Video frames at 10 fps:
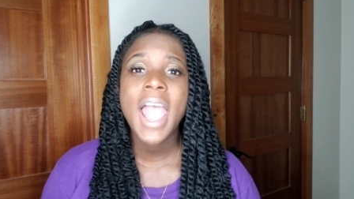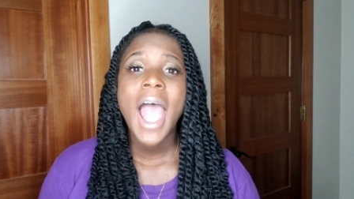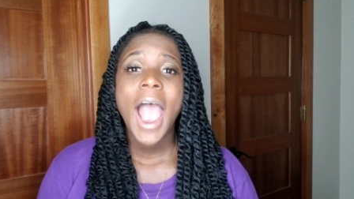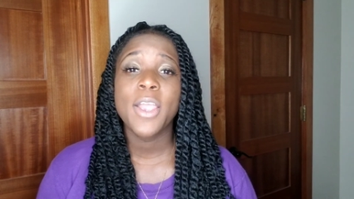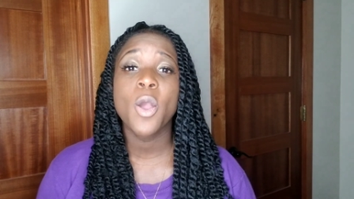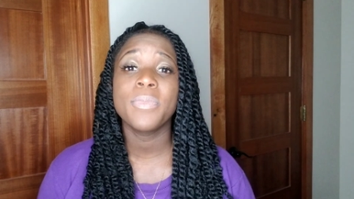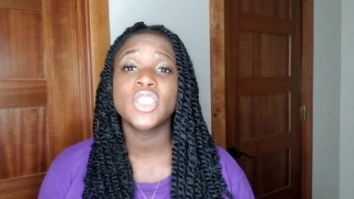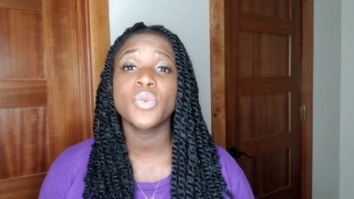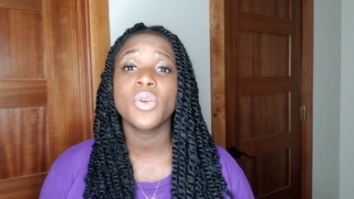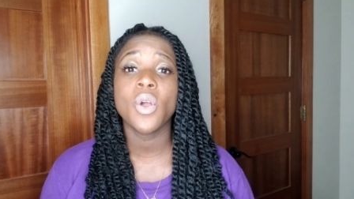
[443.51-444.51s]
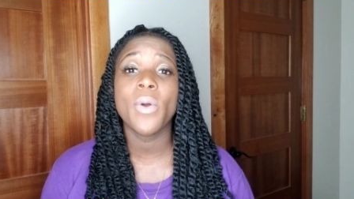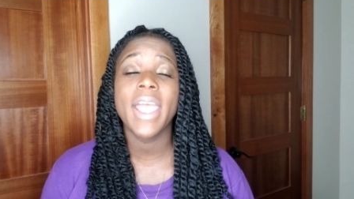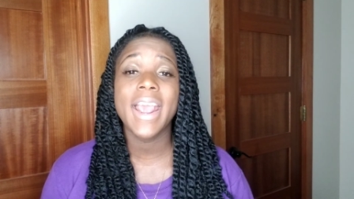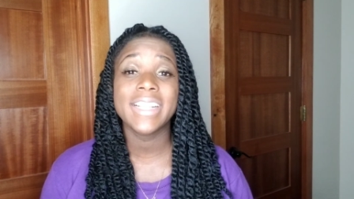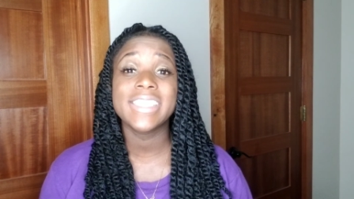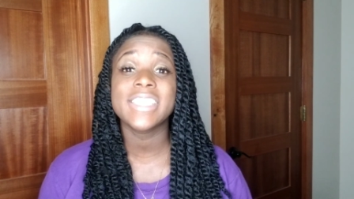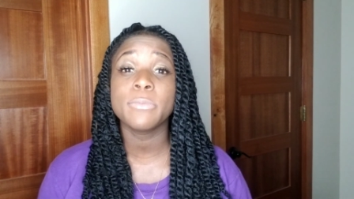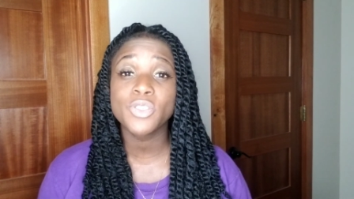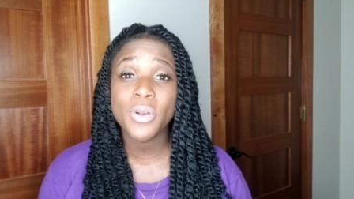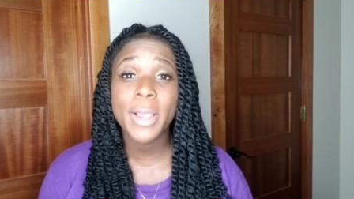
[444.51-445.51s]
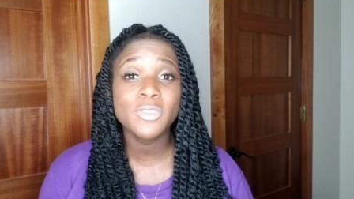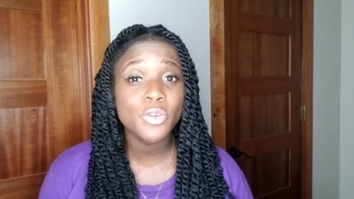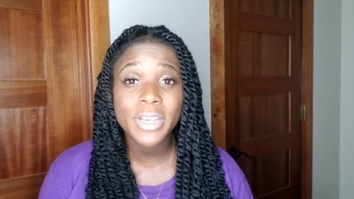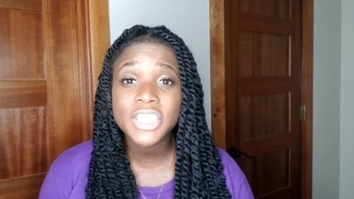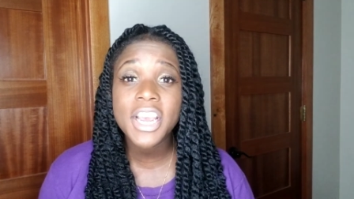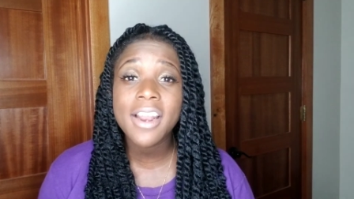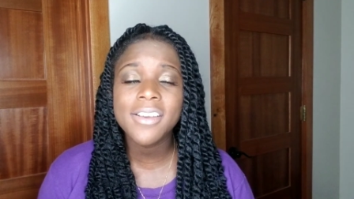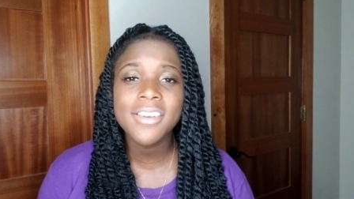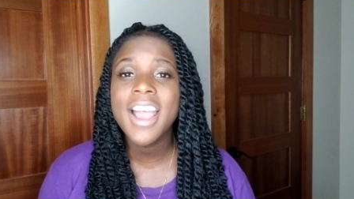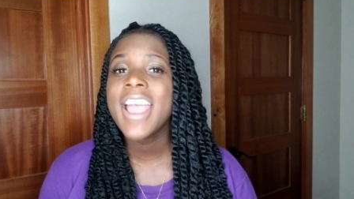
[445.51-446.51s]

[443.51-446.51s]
I hope that you will go ahead and subscribe to my channel,